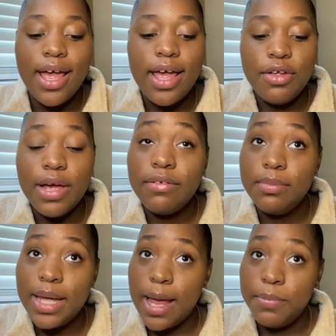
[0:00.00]
You have to
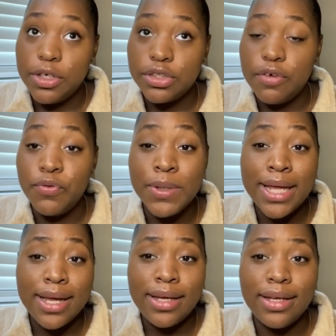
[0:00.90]
be happy to serve. You
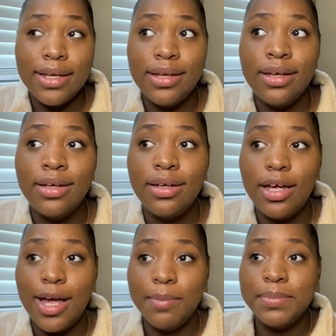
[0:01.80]
can't get
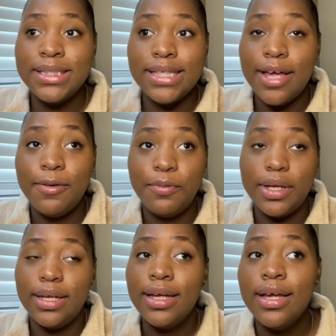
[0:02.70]
upset
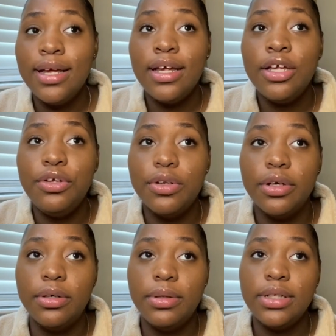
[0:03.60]
when, you
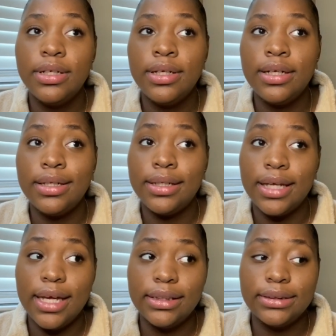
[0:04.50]
know,
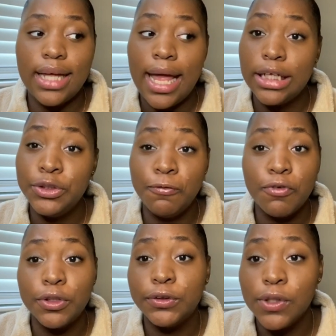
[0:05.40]
guests ask you
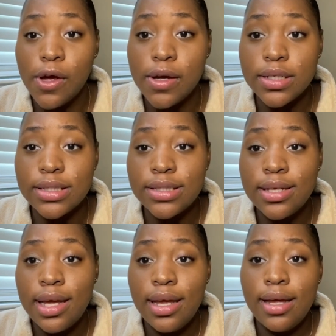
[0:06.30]
for a sauce
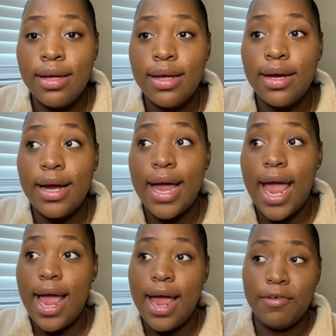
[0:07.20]

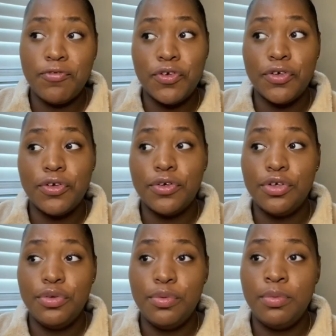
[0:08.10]
after
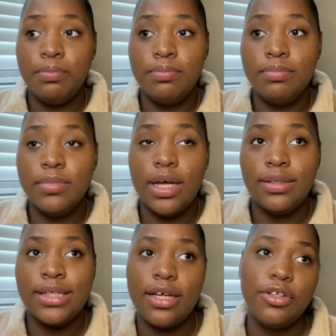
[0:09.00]
you
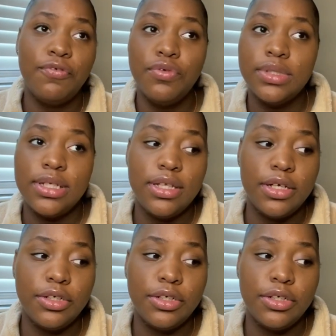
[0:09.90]
take the food to their